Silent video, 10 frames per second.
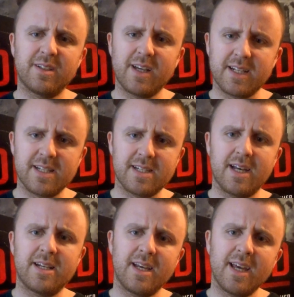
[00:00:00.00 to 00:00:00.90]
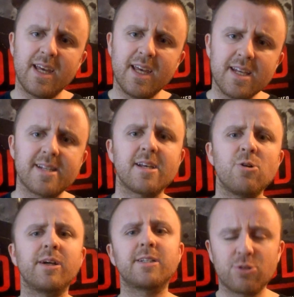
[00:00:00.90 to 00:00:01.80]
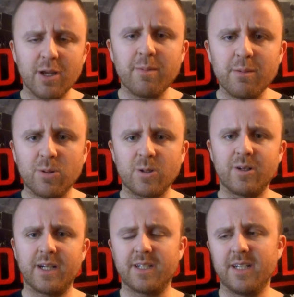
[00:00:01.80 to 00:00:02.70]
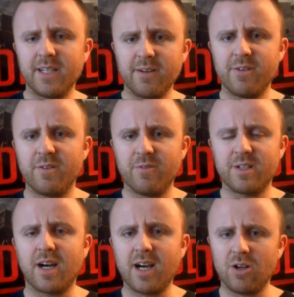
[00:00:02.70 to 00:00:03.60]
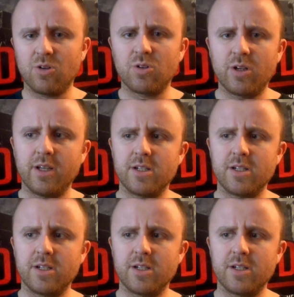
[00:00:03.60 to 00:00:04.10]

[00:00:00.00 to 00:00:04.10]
as I said, is so extremely boring. The dialogue